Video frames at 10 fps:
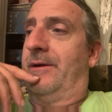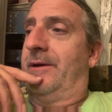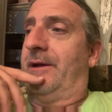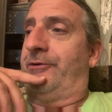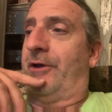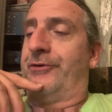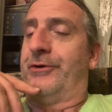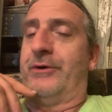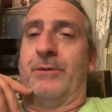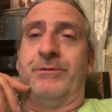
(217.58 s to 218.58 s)
it's
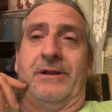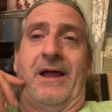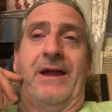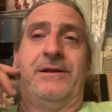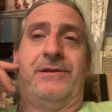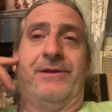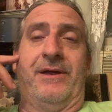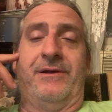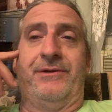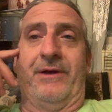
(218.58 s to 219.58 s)
also come to light
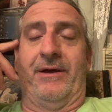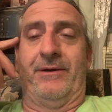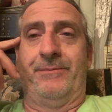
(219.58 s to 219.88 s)
that uh,